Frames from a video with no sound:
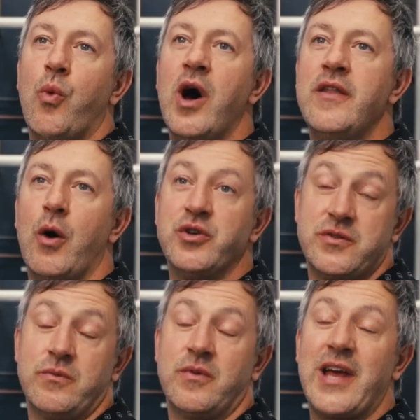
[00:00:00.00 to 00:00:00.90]
One that
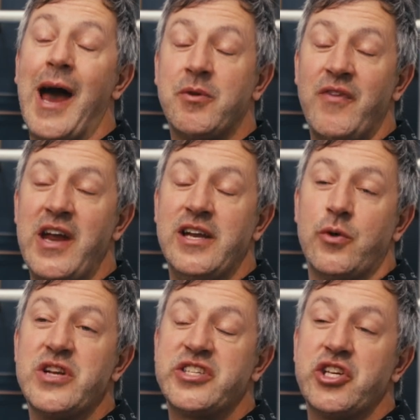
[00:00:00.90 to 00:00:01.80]
was captivating in
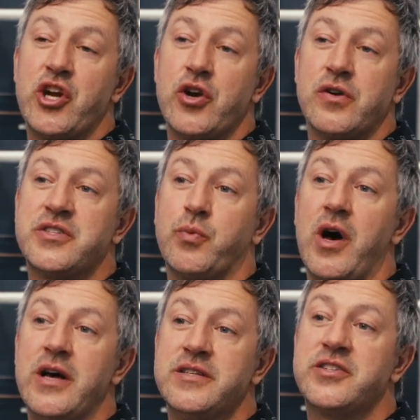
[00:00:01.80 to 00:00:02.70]
recent years
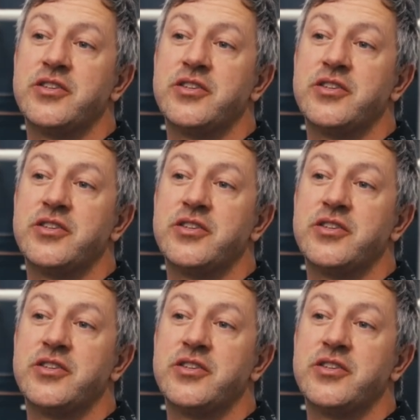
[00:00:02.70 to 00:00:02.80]
was